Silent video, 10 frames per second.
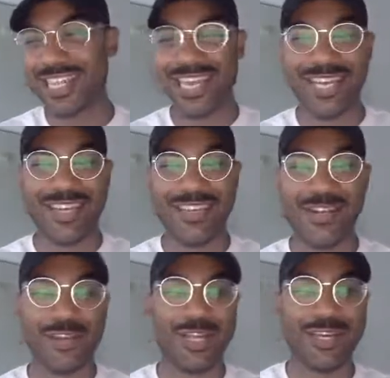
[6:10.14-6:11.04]
like you
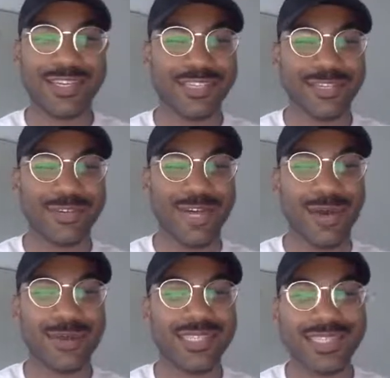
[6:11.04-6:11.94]
know, like
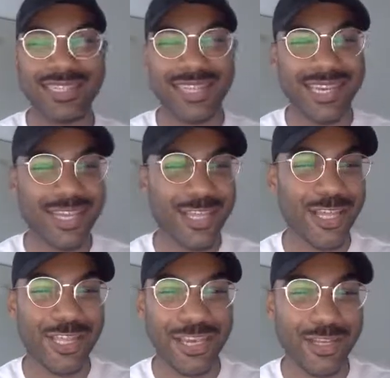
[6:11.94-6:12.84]
there, I wasn't like
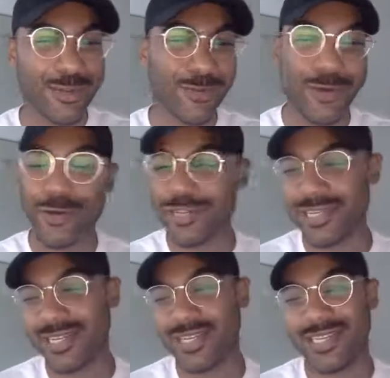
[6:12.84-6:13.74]
chilling on the road
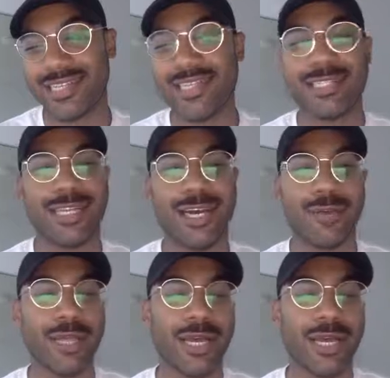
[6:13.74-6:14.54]
in that, in that nighttime.